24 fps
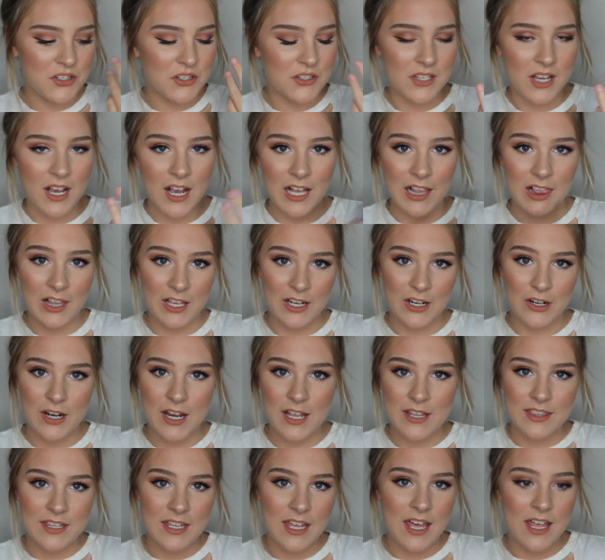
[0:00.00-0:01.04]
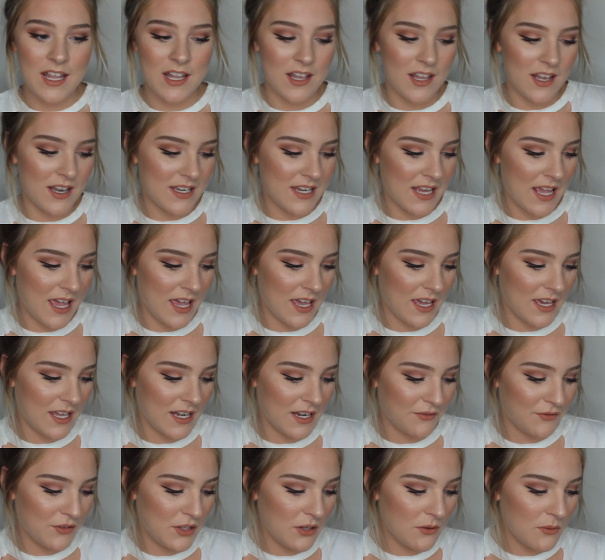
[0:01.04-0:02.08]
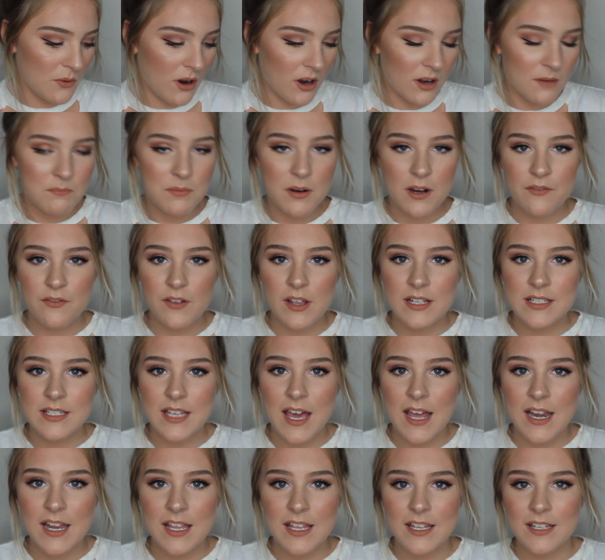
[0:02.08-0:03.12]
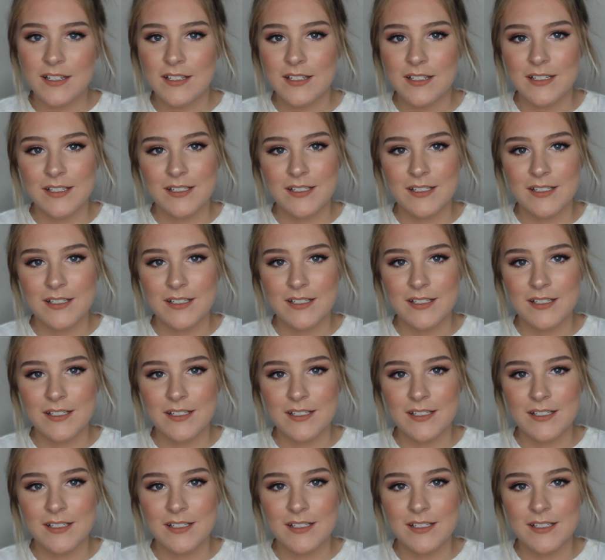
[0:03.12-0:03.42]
just eyeliner at the end of the day, and if you aren't perfect at it,